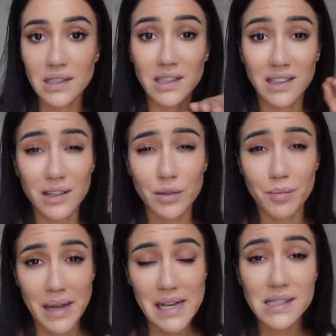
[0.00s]
I think they're the
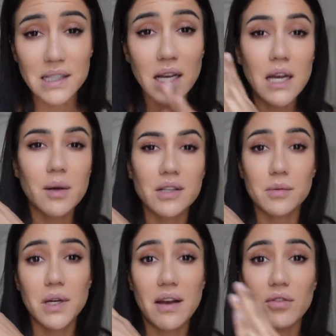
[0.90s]
best, because
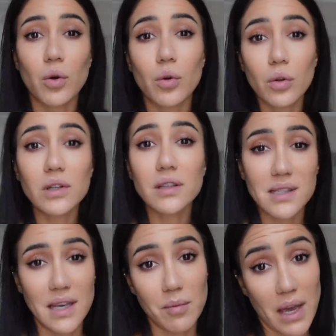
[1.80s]
I want to have all the
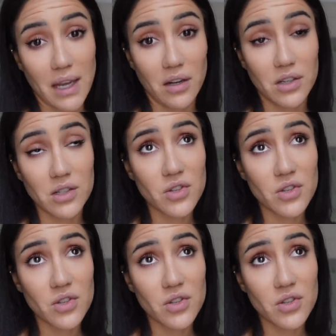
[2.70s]
same hangers.